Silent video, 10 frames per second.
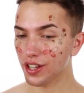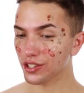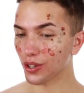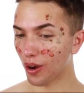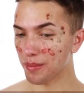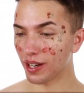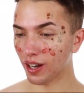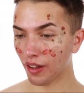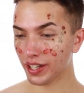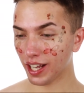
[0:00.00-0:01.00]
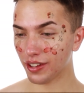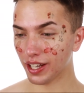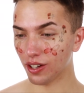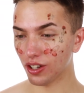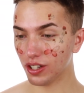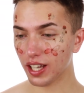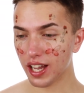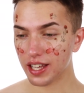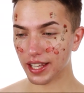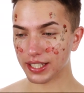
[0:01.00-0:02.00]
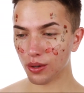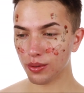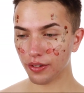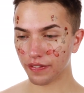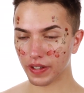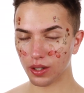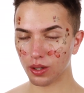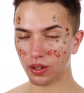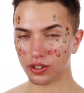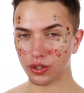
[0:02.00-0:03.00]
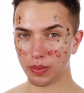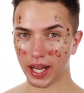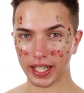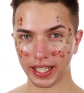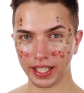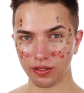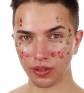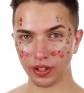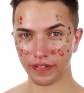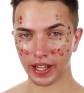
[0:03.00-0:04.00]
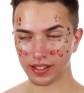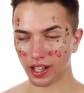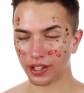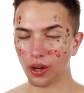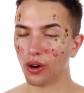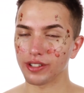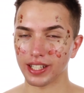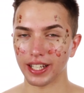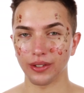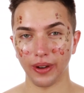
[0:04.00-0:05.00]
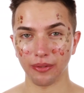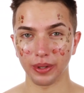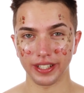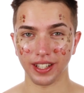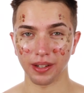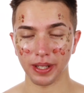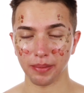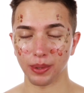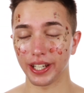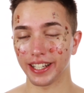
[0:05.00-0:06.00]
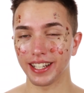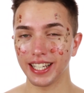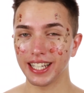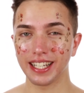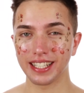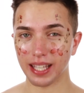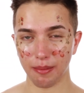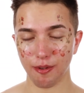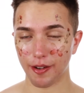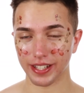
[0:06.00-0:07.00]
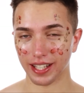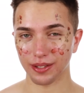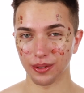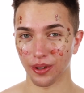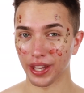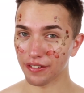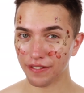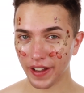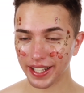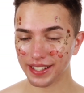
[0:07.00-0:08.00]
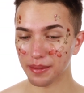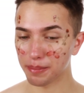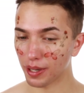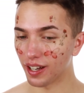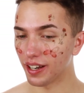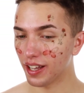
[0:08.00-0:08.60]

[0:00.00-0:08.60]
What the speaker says: So I'm loving how they look. They don't feel too bad either on the face. I know obviously not everyone is going to be putting temporary tattoos on their face, but